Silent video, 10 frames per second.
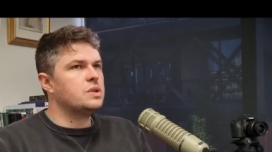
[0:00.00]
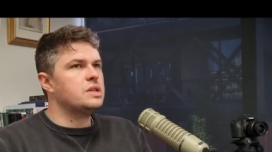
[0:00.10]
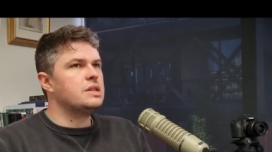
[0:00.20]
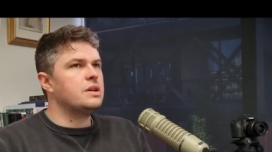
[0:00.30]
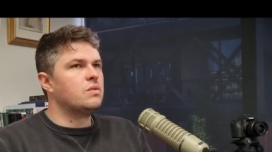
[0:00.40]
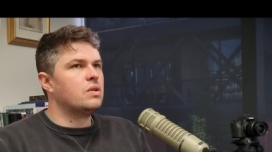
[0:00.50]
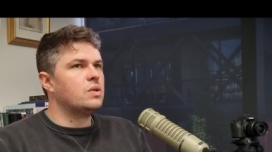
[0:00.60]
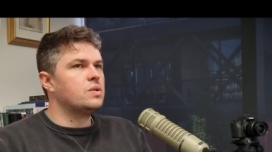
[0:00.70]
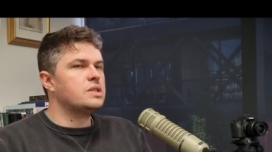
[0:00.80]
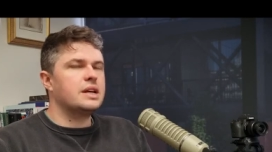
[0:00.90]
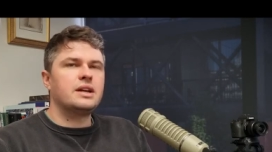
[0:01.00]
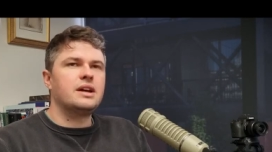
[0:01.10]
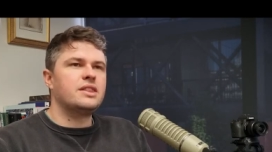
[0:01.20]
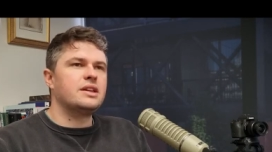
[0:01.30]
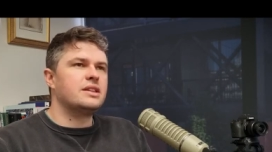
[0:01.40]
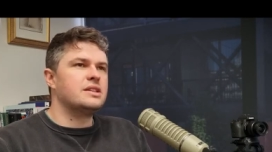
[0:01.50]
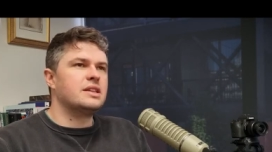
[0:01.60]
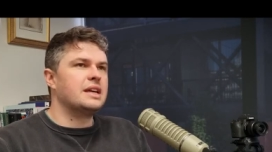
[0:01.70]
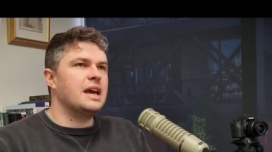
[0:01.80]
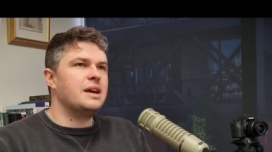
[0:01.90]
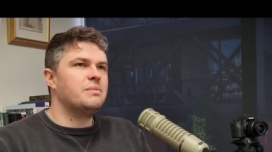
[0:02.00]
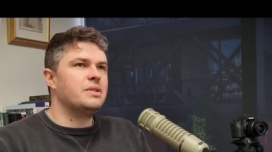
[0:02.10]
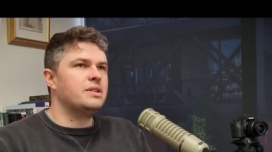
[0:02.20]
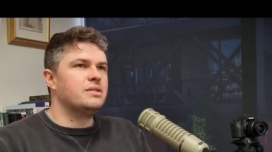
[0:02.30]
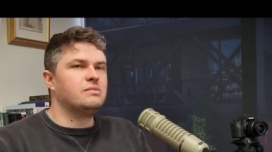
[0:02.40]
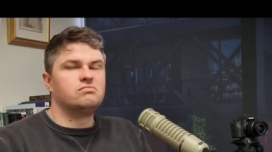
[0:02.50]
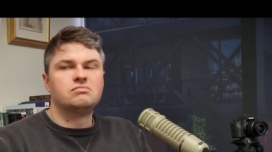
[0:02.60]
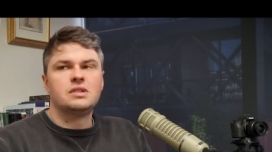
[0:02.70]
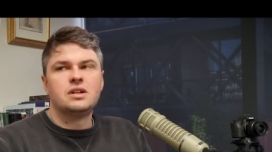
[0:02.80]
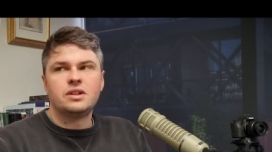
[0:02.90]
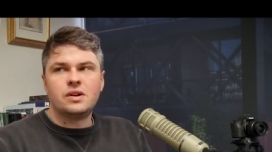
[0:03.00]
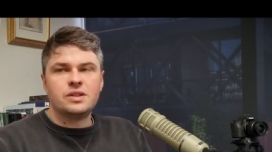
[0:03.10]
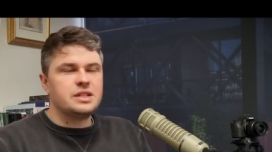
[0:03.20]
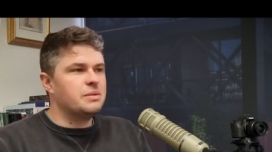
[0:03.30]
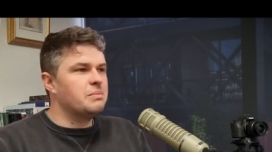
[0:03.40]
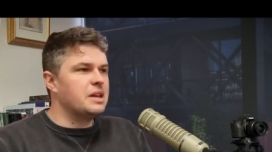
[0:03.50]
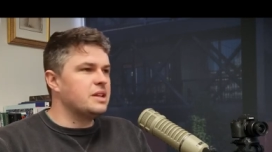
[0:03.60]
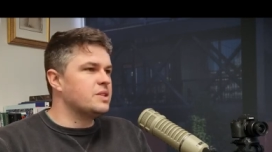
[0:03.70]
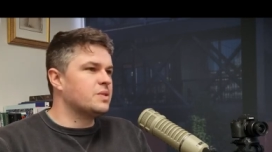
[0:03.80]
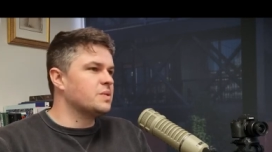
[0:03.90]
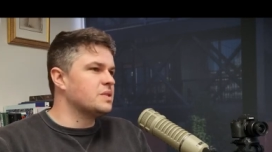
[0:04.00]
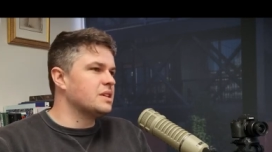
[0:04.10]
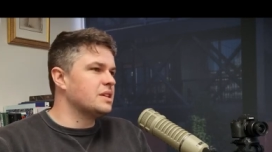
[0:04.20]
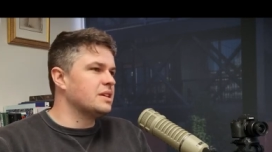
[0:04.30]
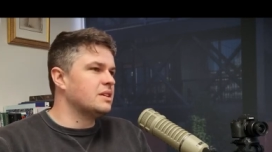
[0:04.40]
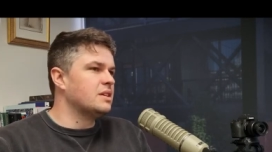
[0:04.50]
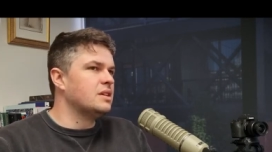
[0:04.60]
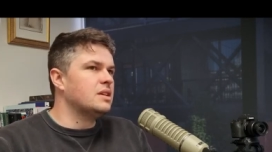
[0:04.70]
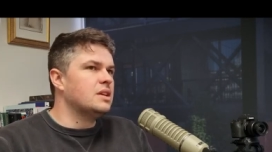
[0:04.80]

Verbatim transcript: So when you say roles, like I think there's like admin and content manager or something. Yeah.